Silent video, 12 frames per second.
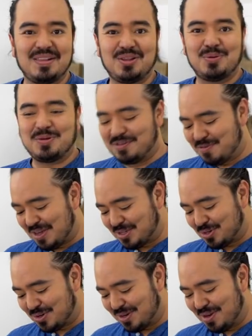little bit of
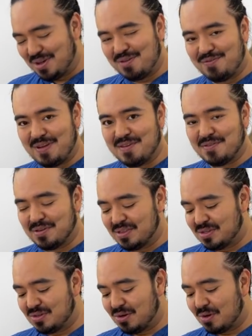extra flavor in
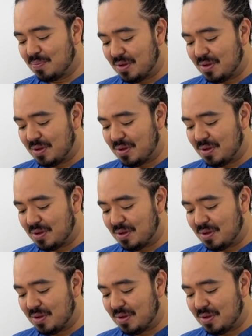the stock.